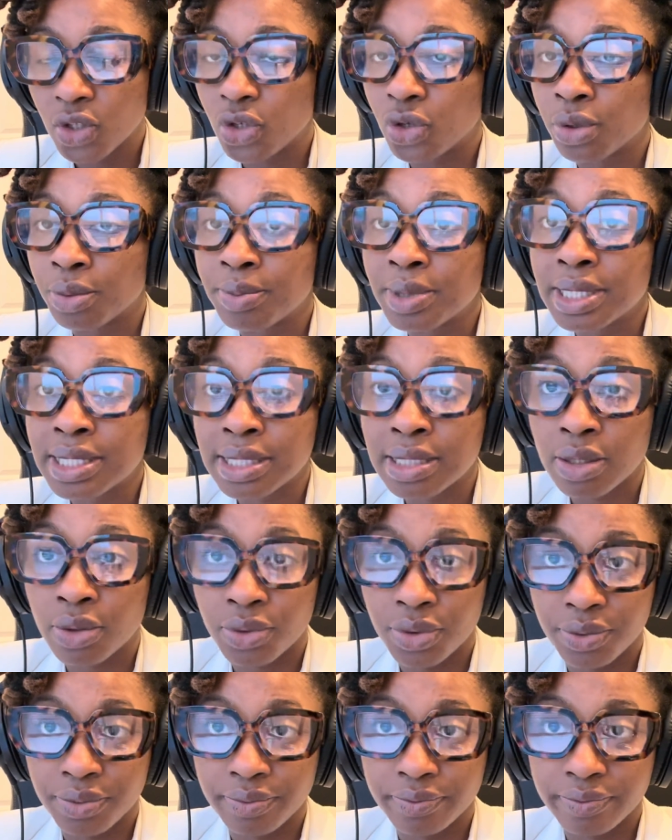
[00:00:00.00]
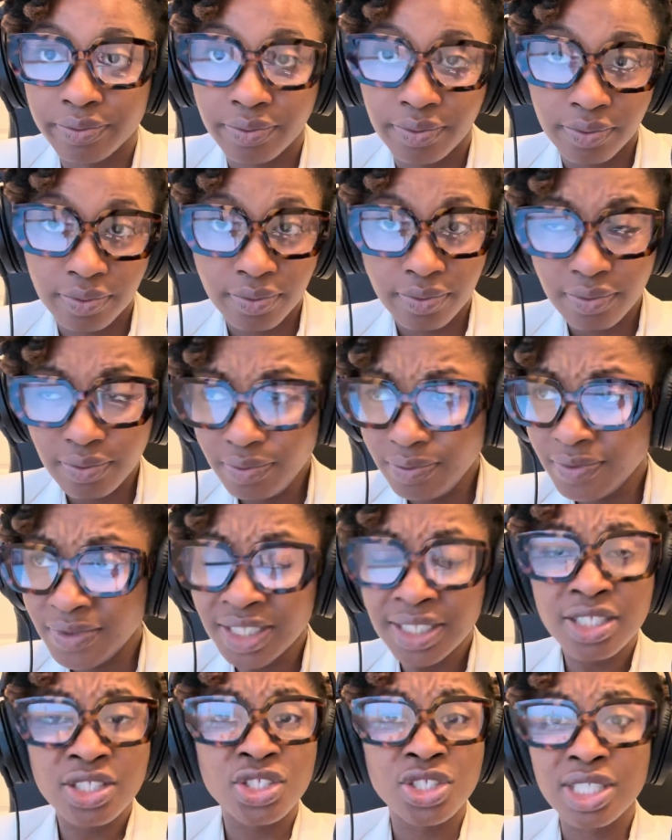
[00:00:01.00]
You're a business owner.
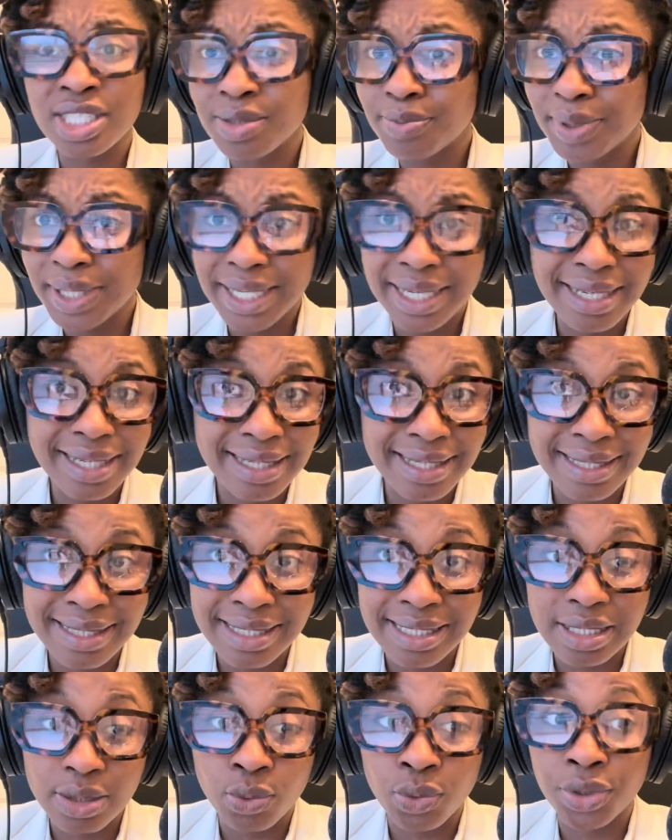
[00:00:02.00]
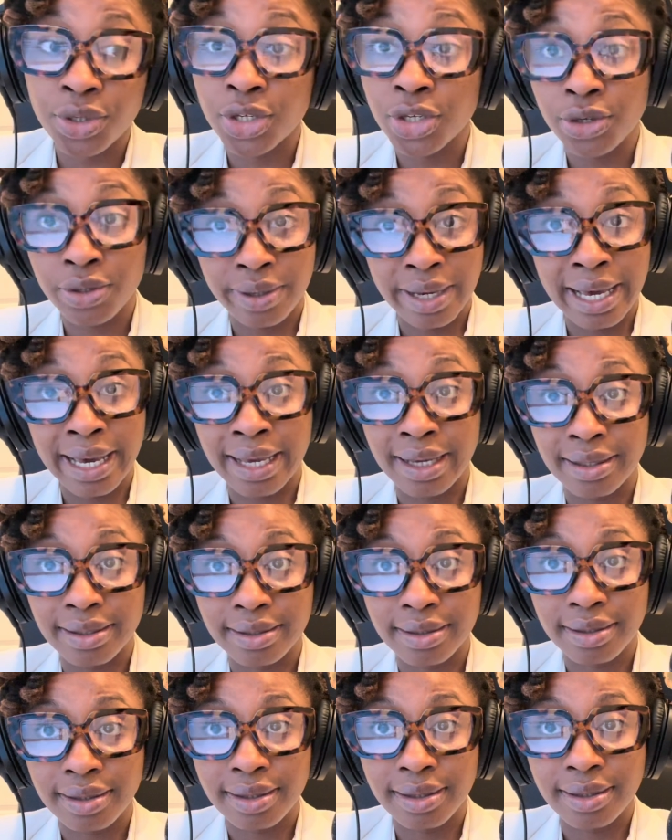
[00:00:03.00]
Just because where you're at,
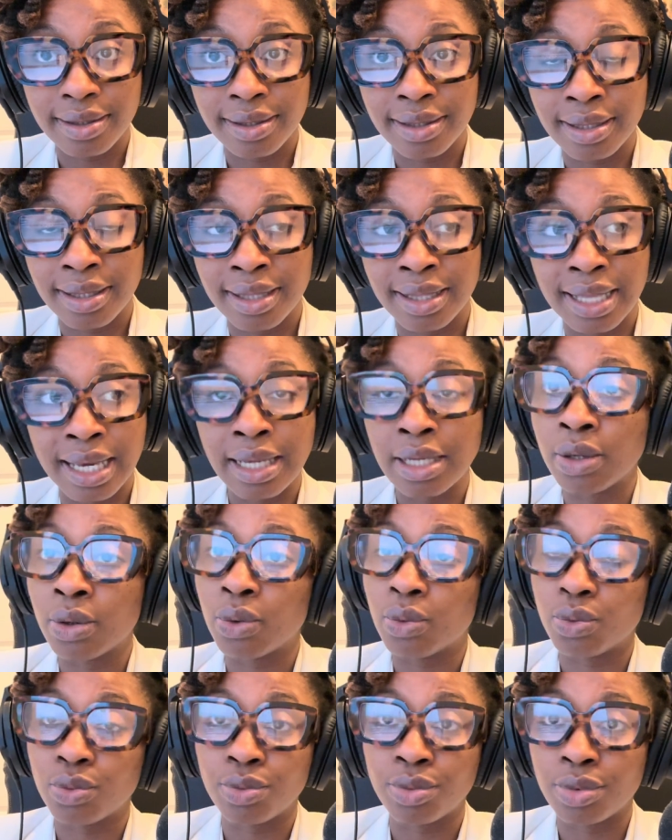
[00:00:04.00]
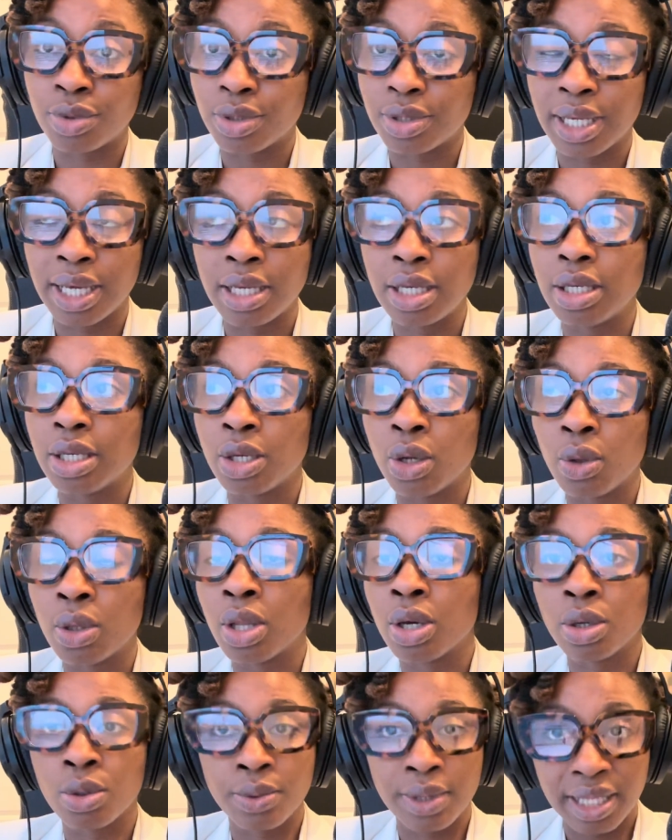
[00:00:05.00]
they no
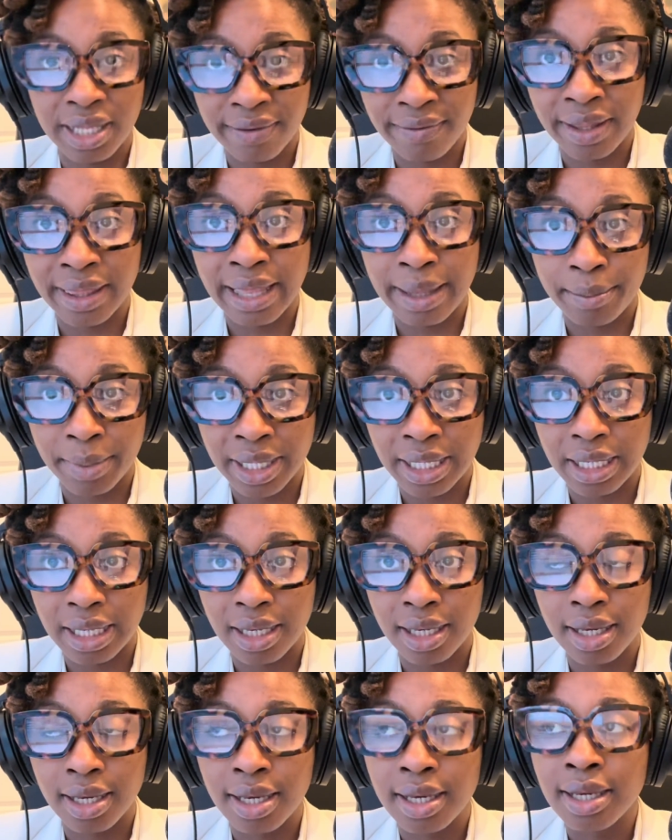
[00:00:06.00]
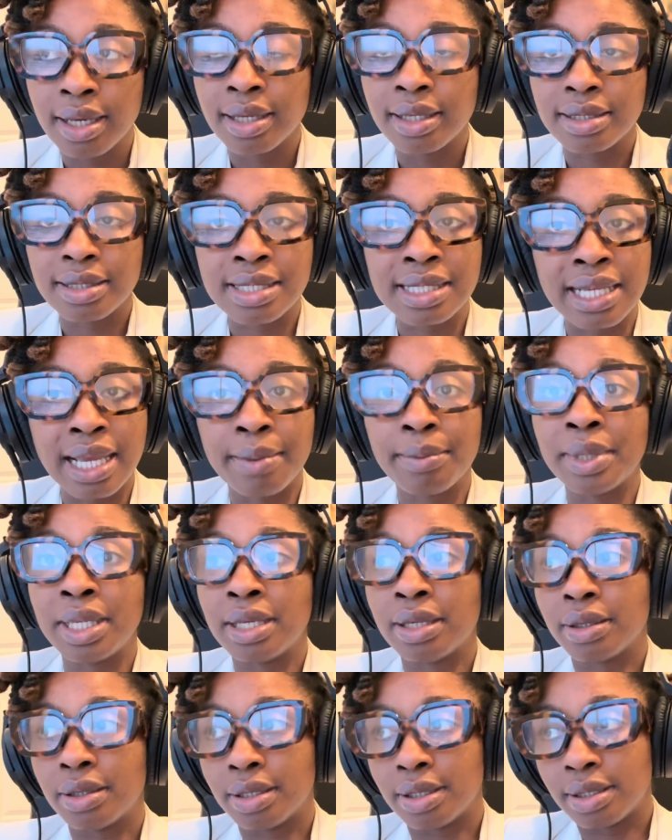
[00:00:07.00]
longer want to give out that money does not
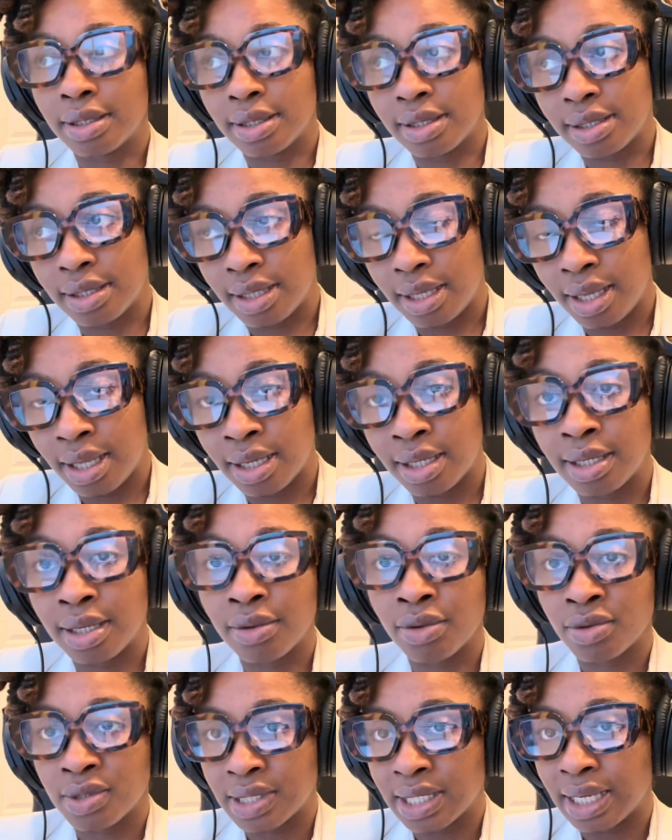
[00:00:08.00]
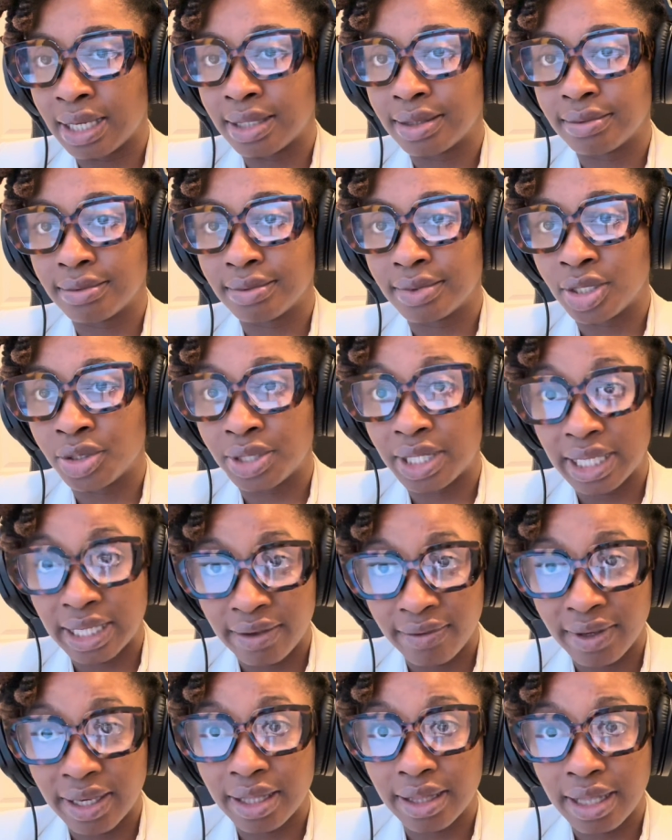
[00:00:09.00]
mean in another state they're not
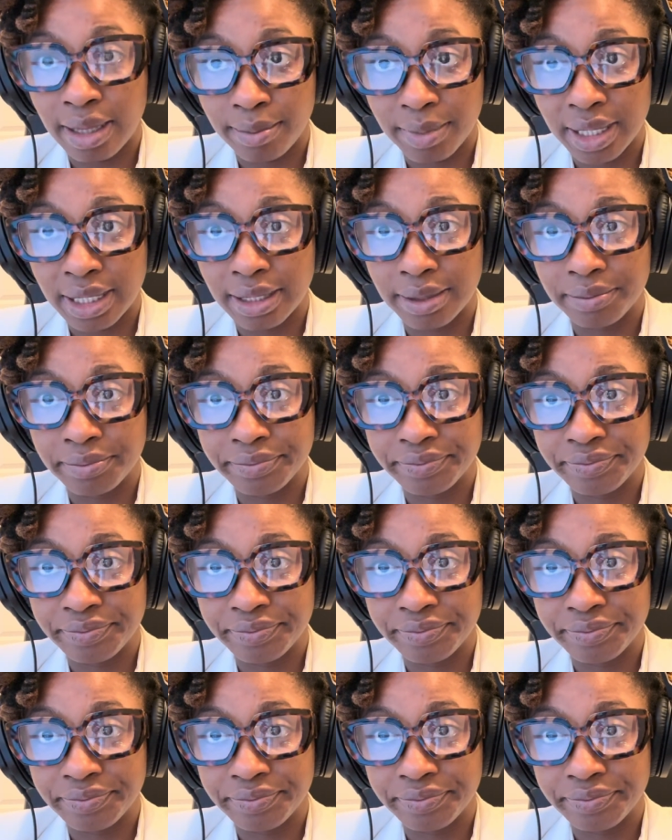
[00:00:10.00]
giving out that money.